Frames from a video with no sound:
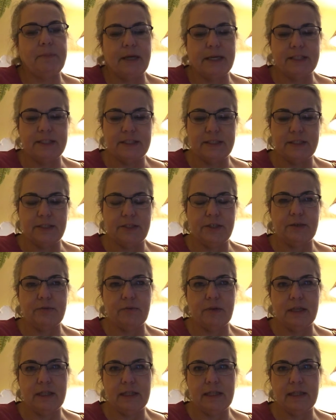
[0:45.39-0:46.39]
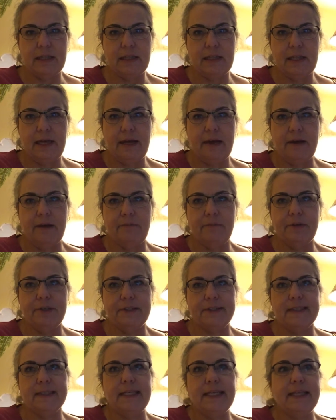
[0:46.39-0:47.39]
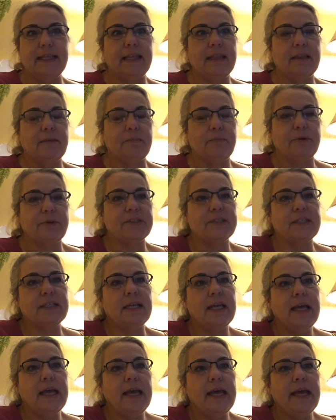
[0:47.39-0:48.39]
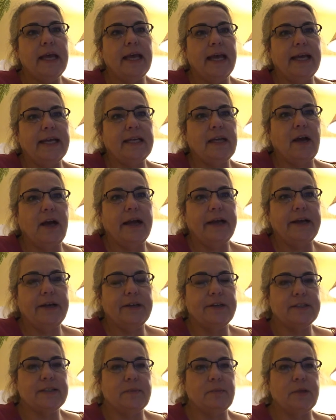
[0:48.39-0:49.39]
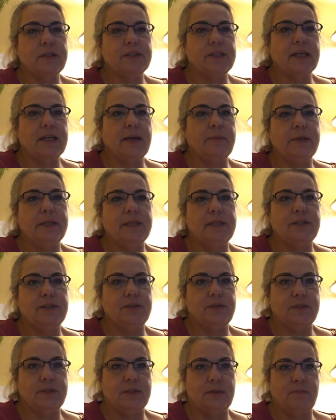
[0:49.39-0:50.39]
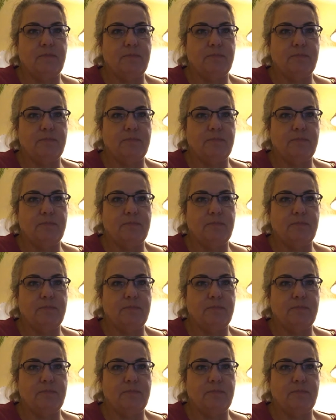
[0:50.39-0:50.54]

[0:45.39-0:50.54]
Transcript: I just heard one recently that the person had hired someone to come in and do some